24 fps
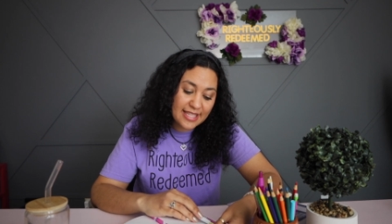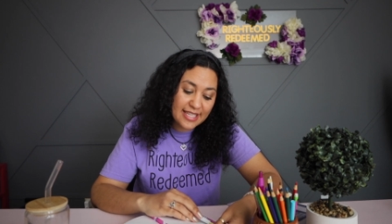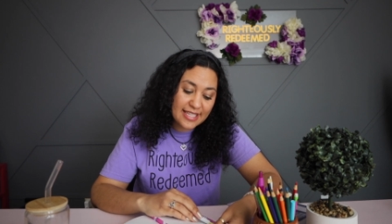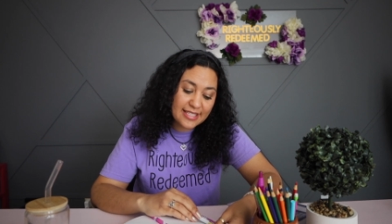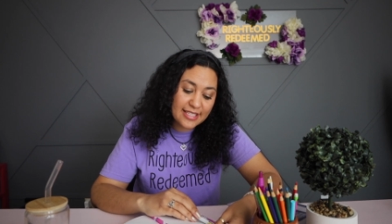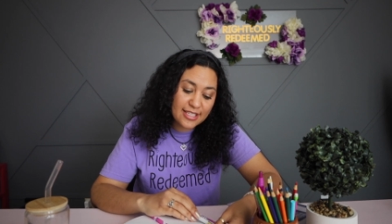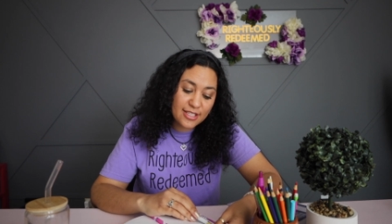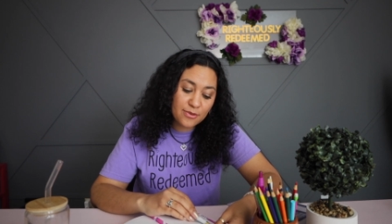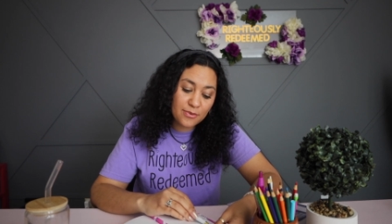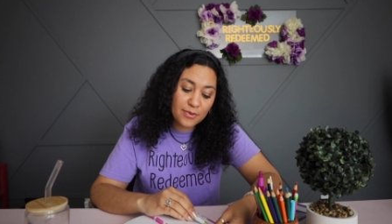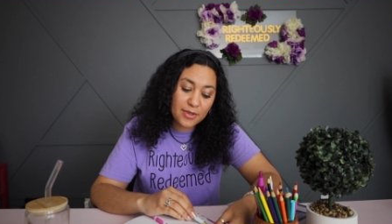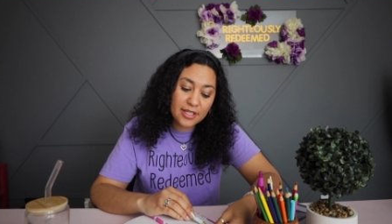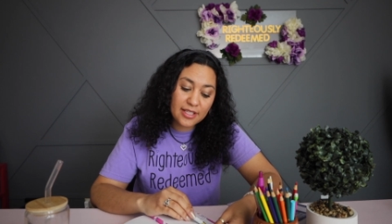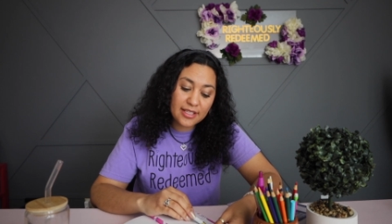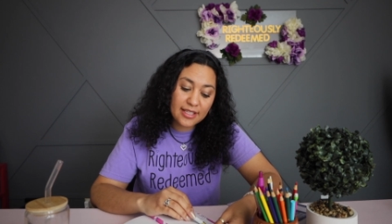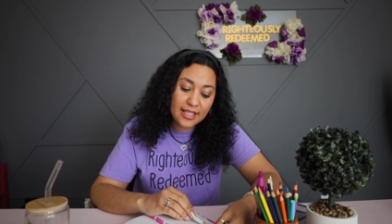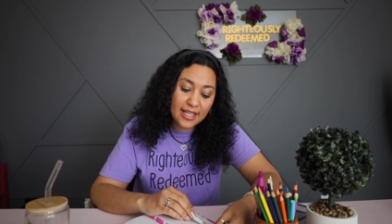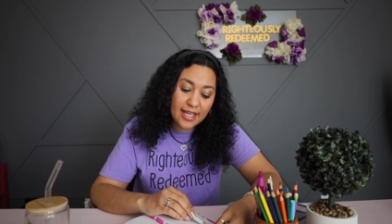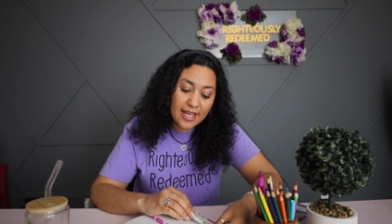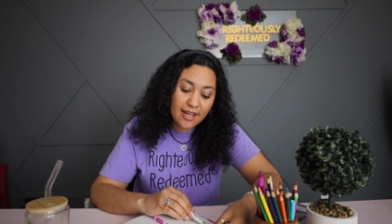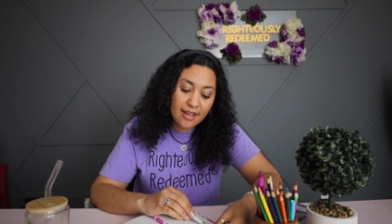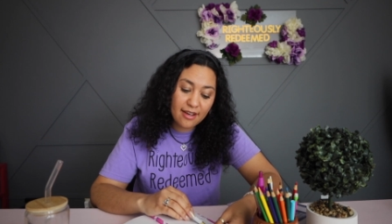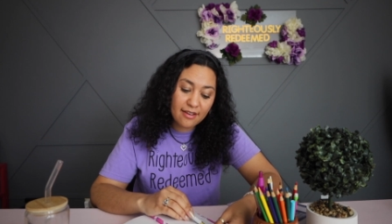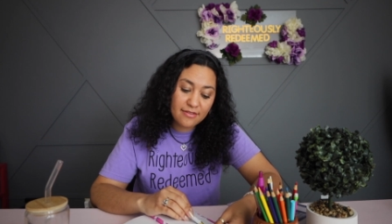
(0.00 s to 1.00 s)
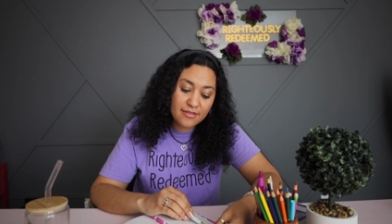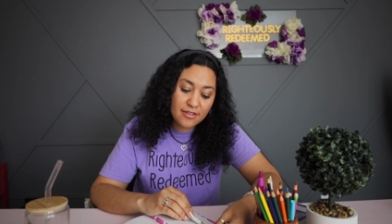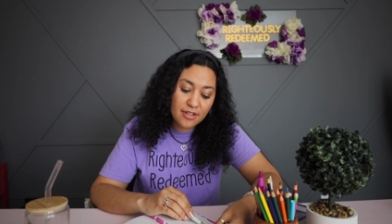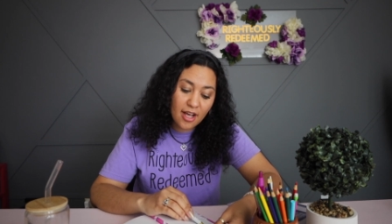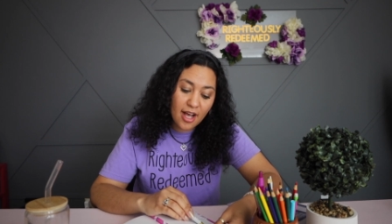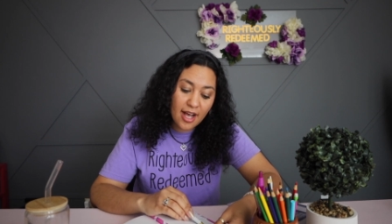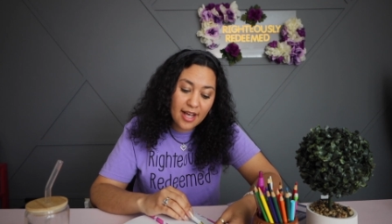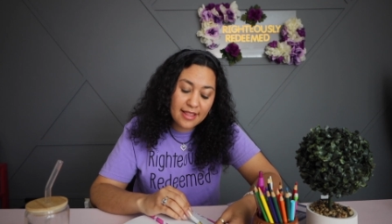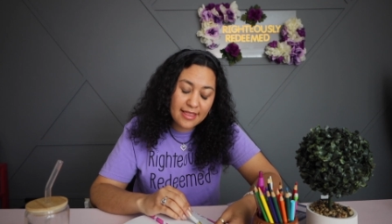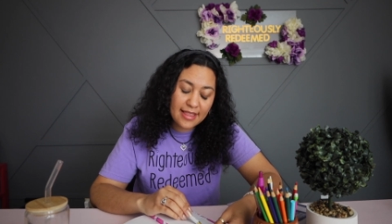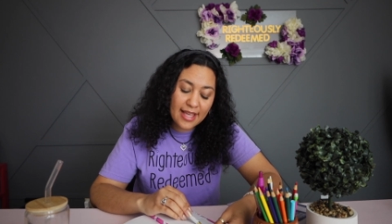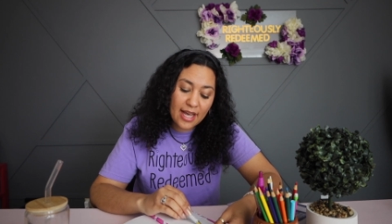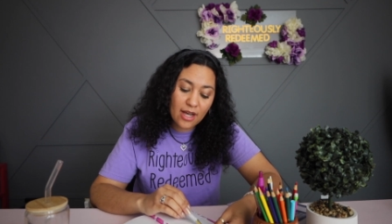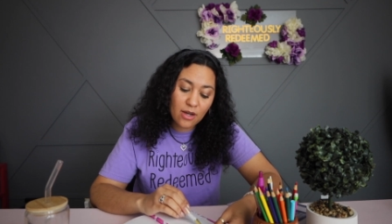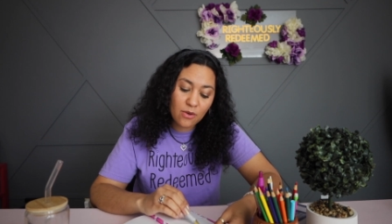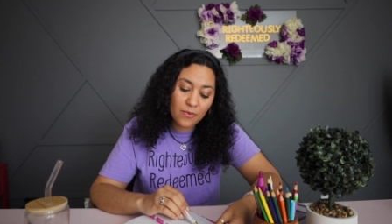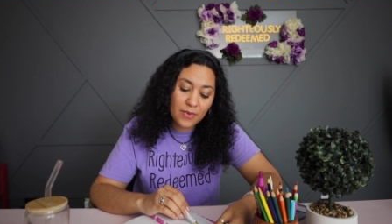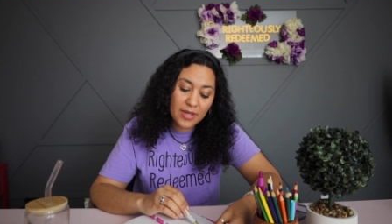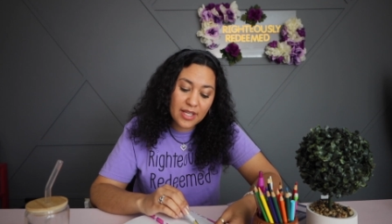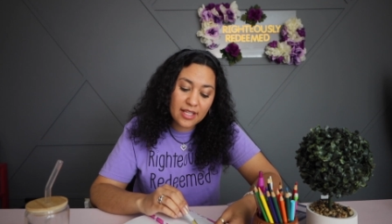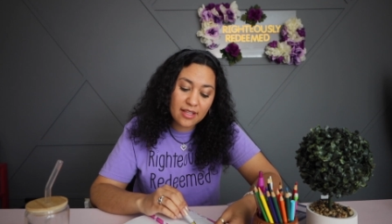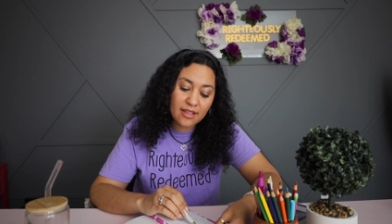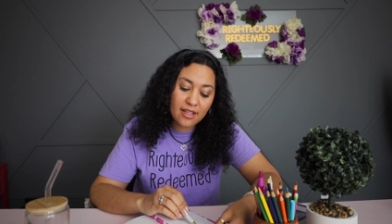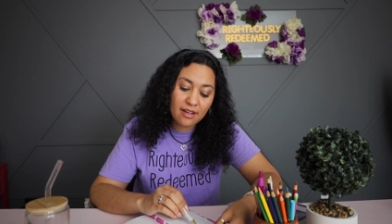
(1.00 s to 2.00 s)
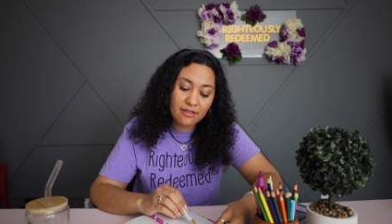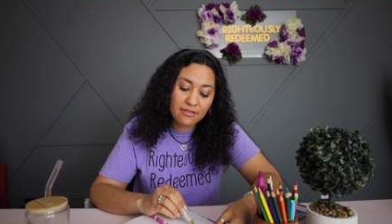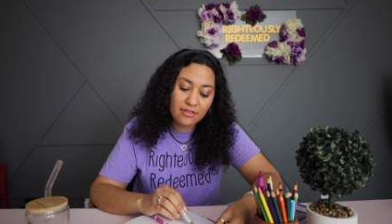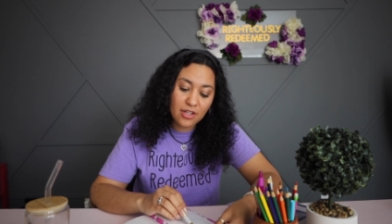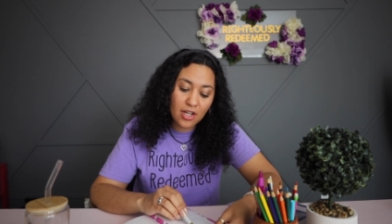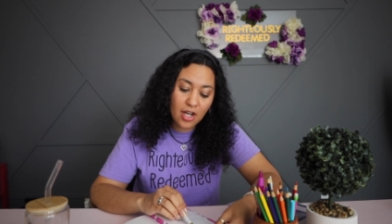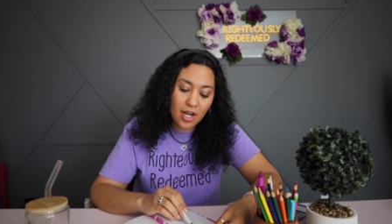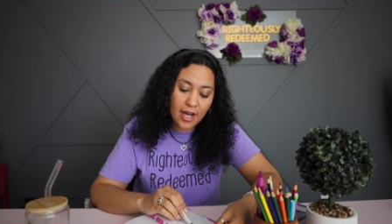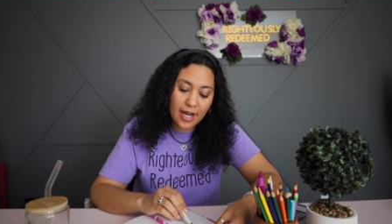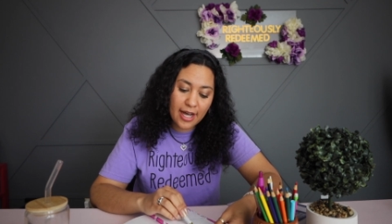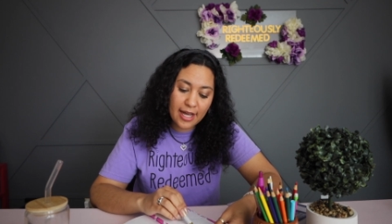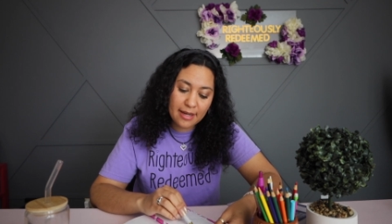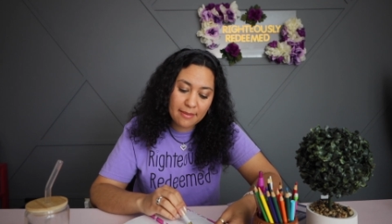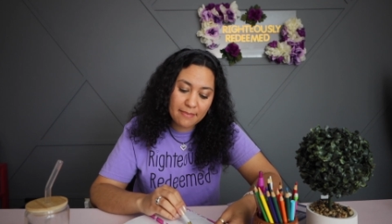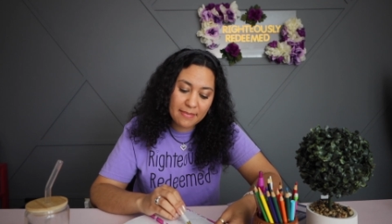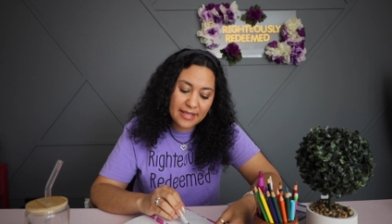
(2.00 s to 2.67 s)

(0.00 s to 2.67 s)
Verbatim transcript: This is real love, not that we loved God,